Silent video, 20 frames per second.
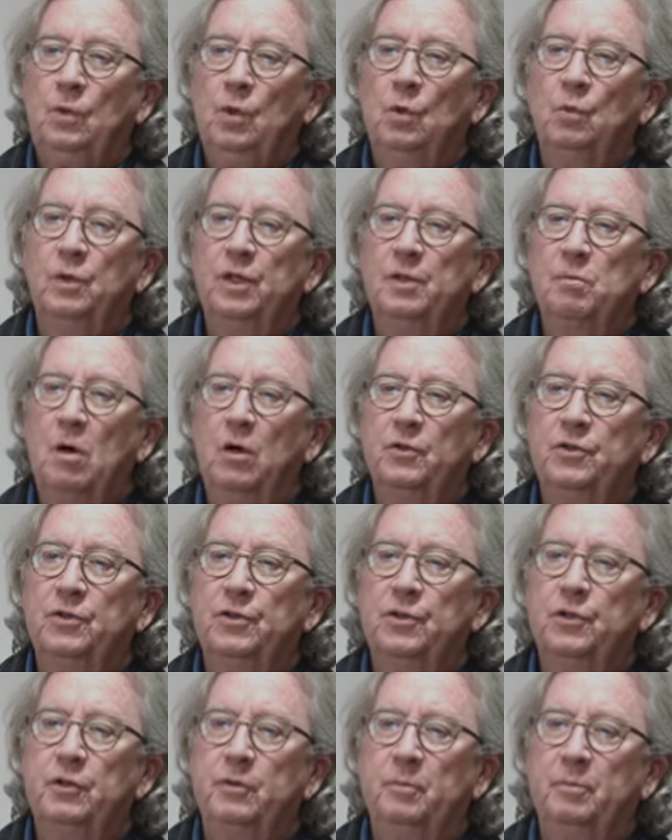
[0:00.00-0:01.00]
with most
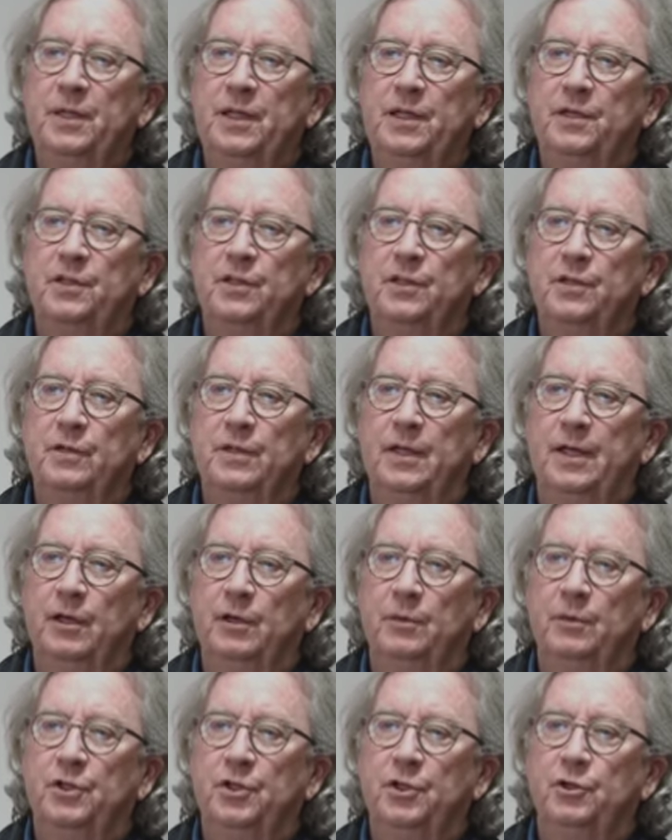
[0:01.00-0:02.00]
student pieces, they
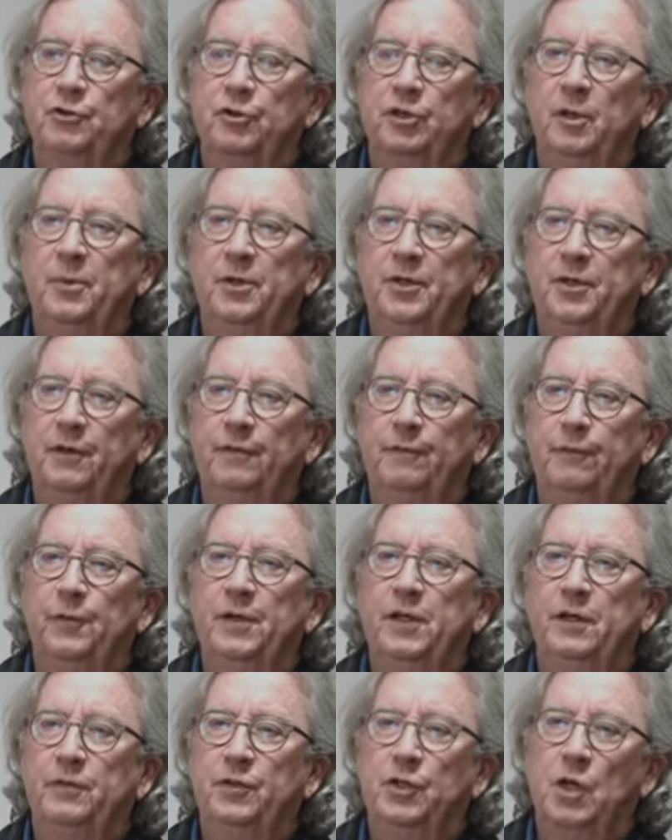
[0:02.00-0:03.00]
are distributed
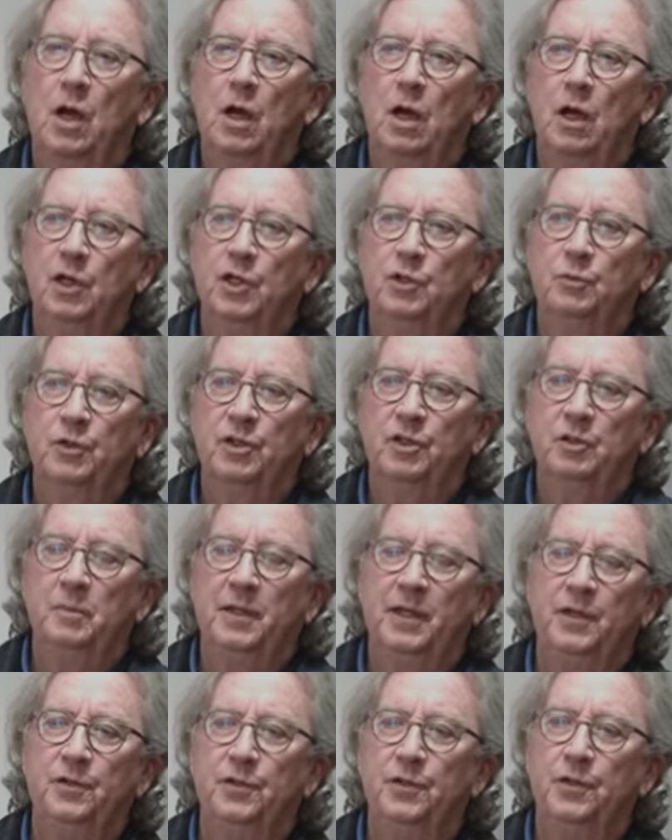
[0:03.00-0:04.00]
free of charge, which
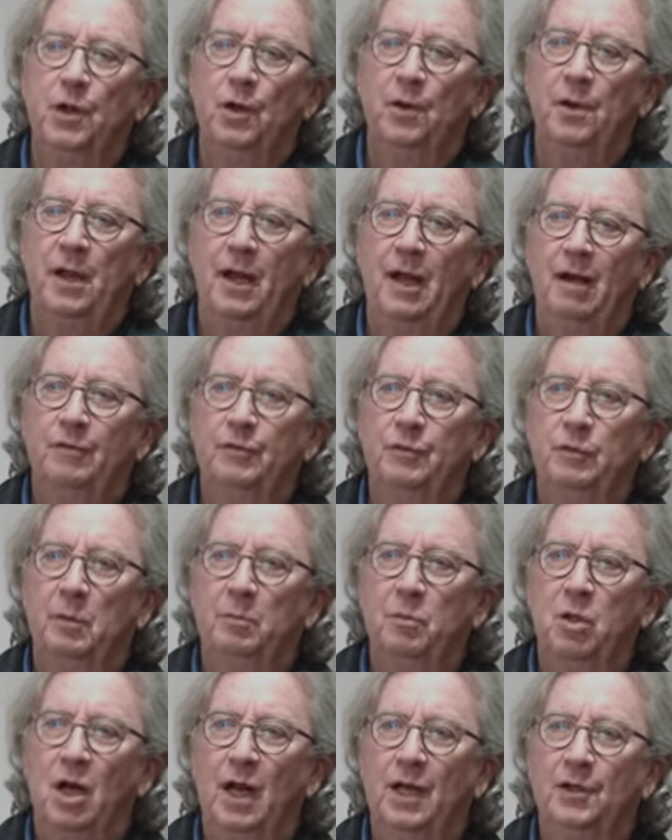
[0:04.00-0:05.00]
means you don't have to
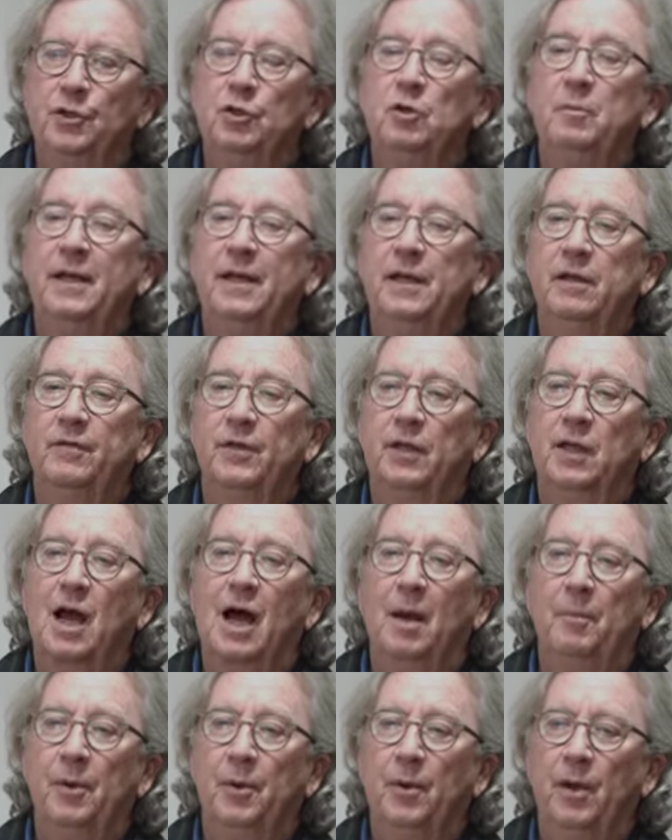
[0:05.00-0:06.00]
apply too many of the
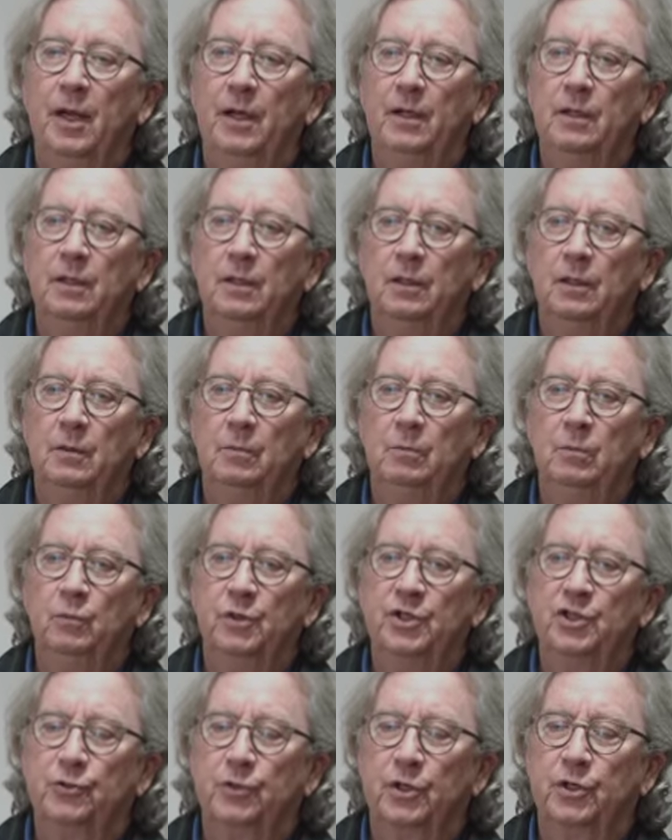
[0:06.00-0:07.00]
copyright
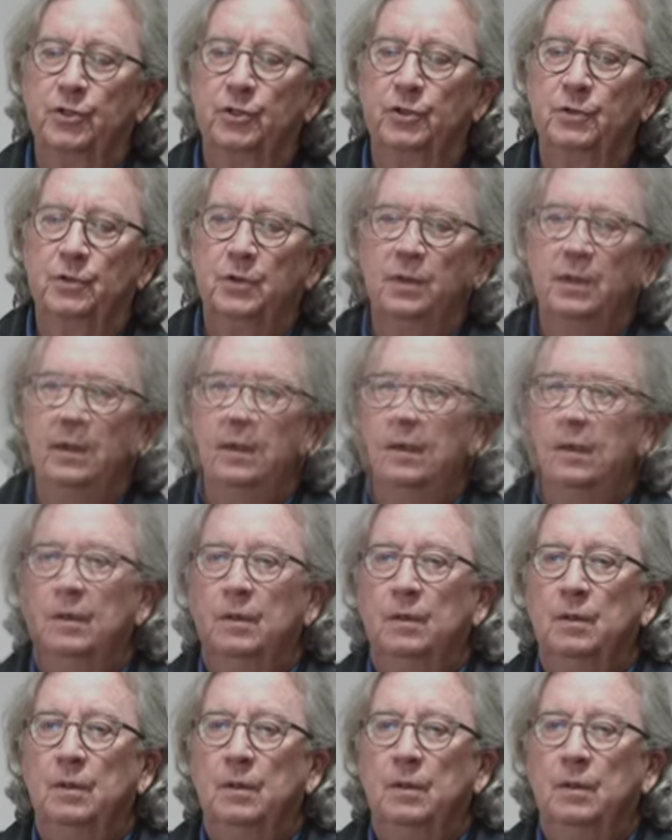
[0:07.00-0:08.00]
restrictions.
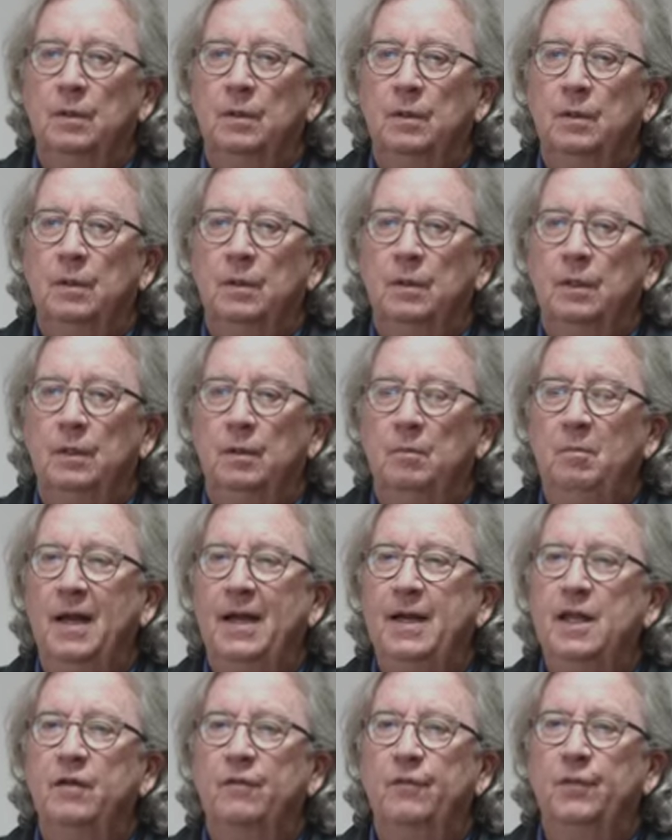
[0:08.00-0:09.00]

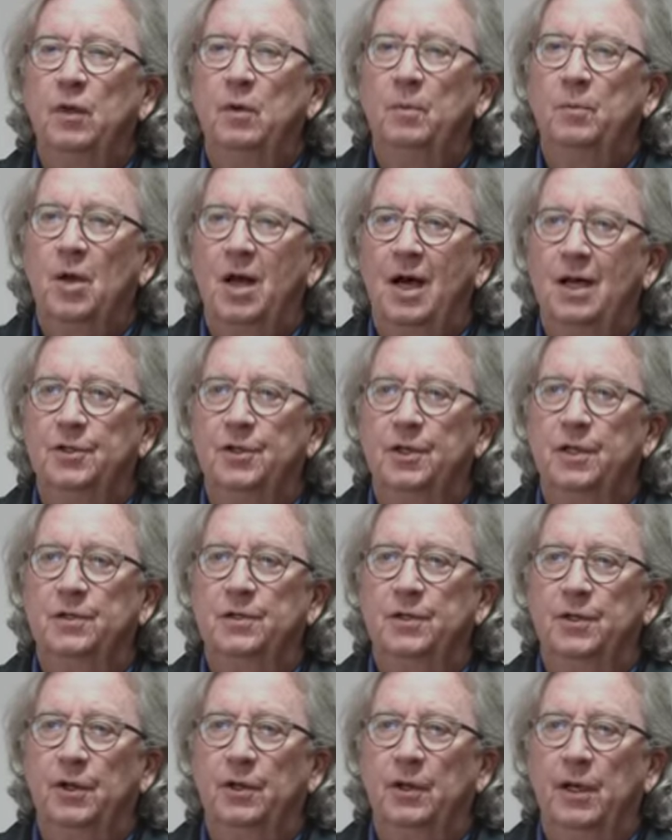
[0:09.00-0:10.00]
Many of the
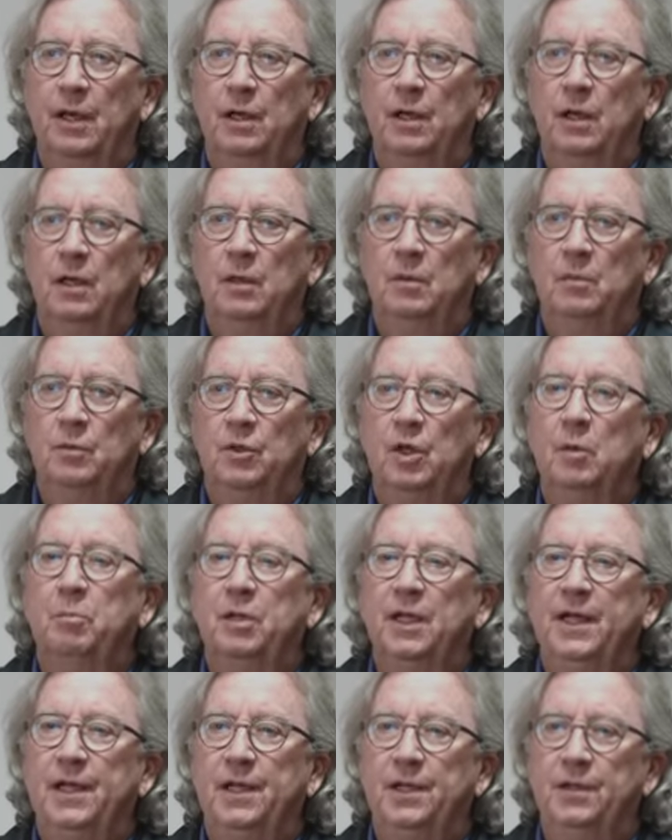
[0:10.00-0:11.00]
projects that are
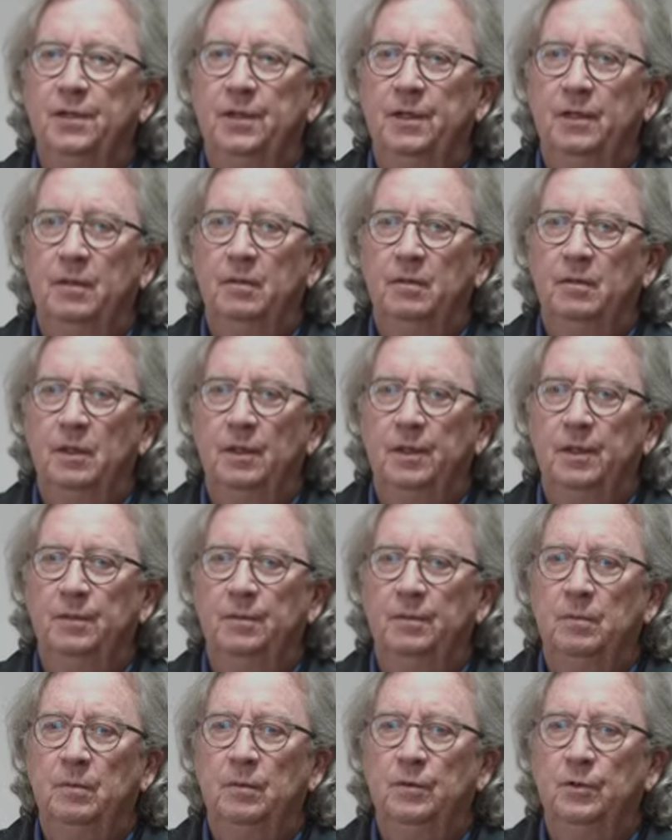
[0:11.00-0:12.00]
completed
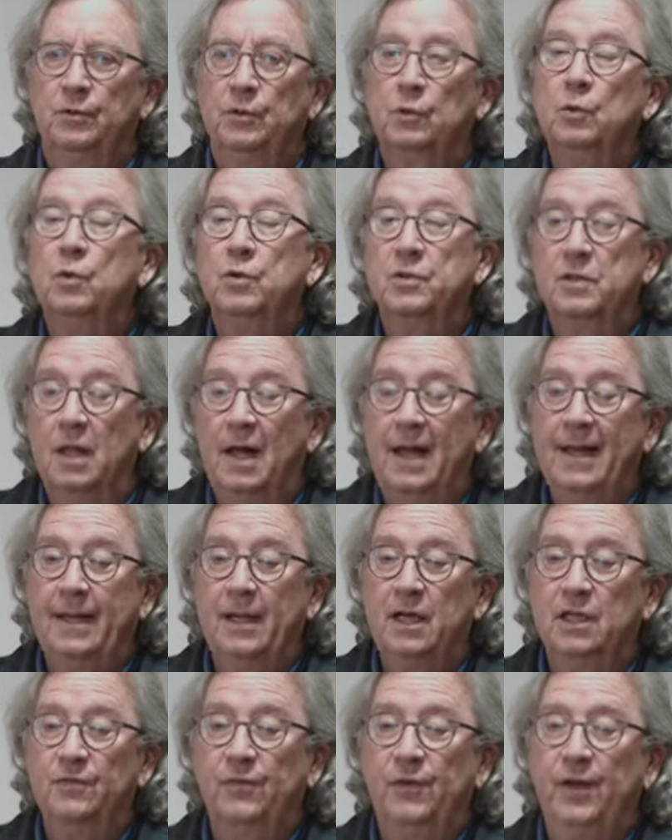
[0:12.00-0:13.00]
in schools like
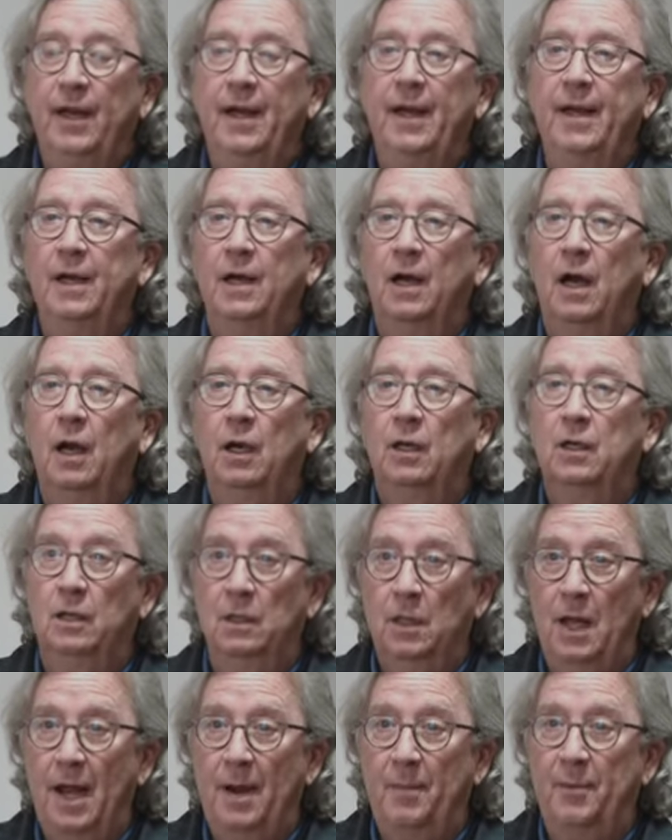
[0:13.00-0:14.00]
SVA are
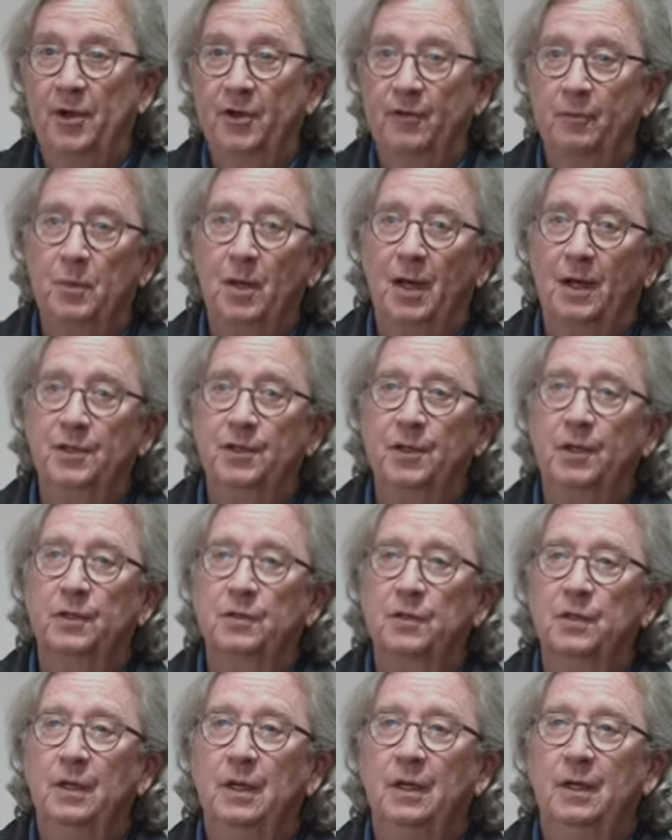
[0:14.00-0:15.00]
collaborative
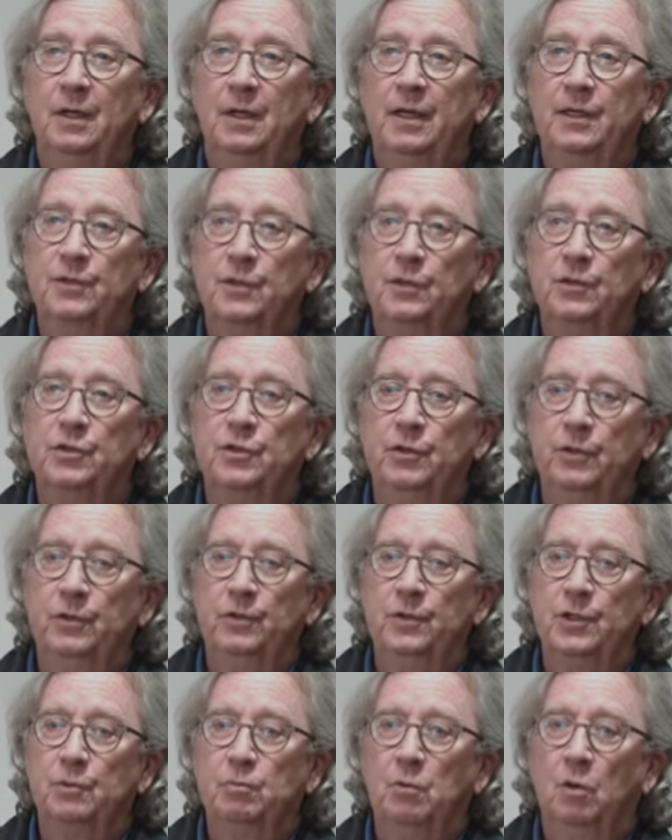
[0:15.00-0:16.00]
projects. And so
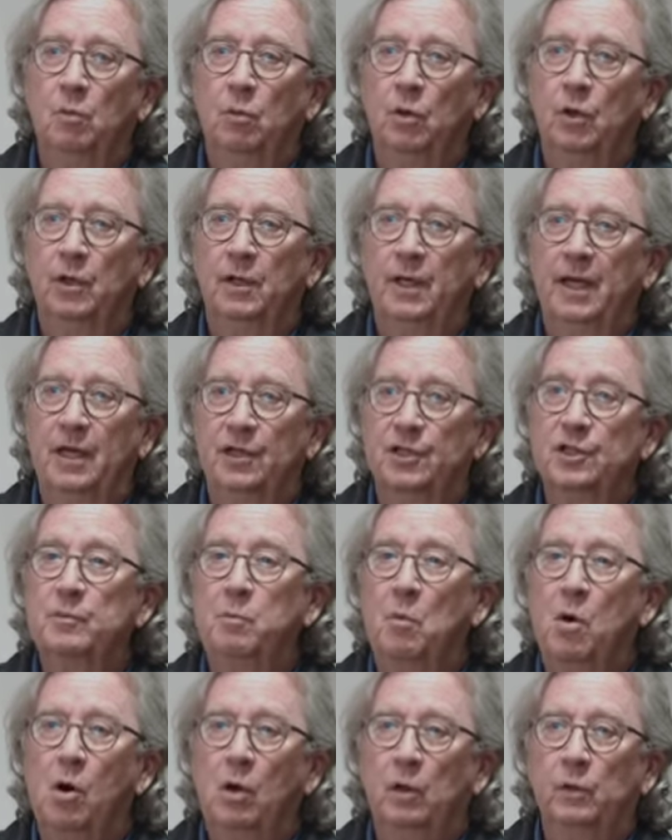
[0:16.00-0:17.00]
students will work as
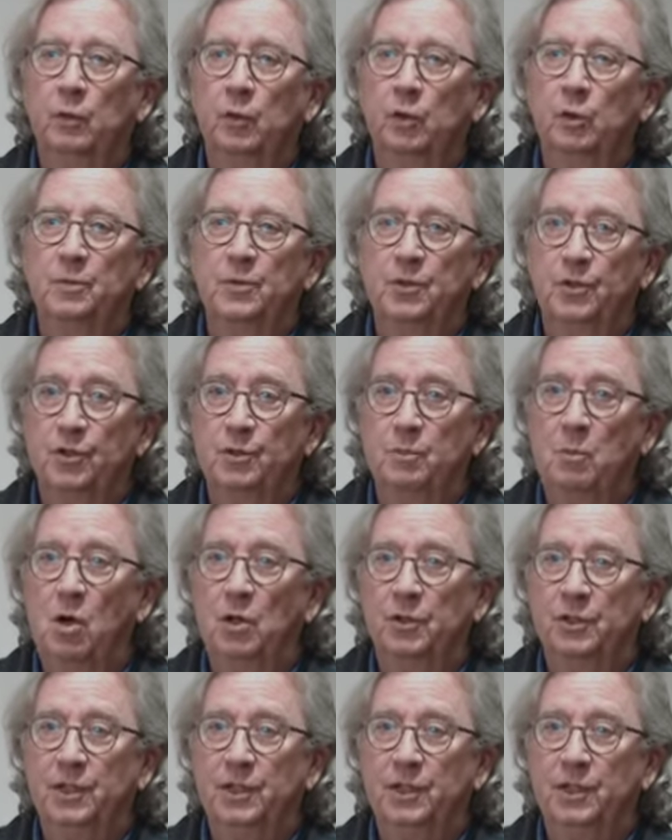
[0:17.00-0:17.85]
small groups or small